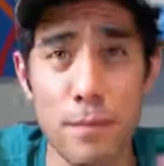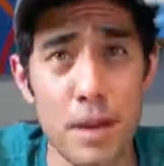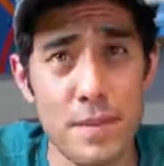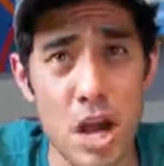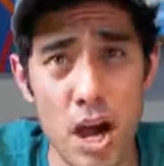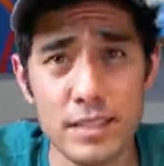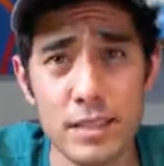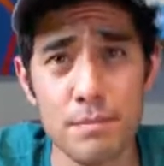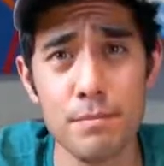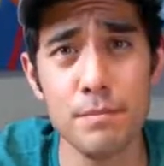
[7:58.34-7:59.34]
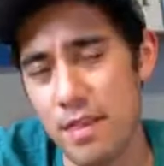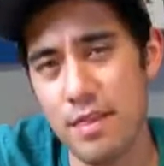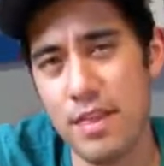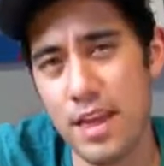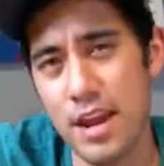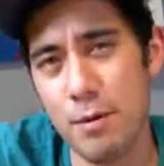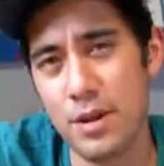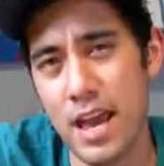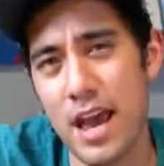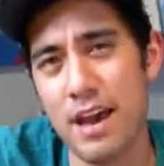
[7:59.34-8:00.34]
But it'd be awesome. Then I would